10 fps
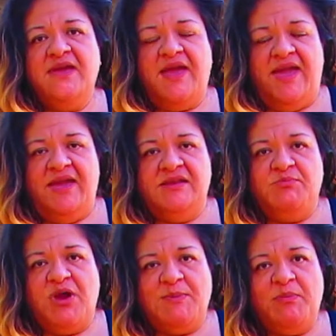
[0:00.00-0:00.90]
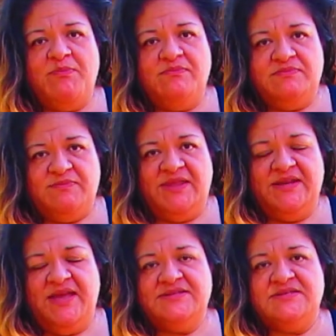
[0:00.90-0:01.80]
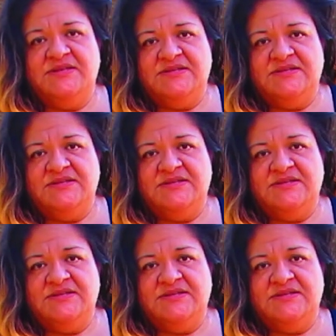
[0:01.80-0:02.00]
and proper belly dance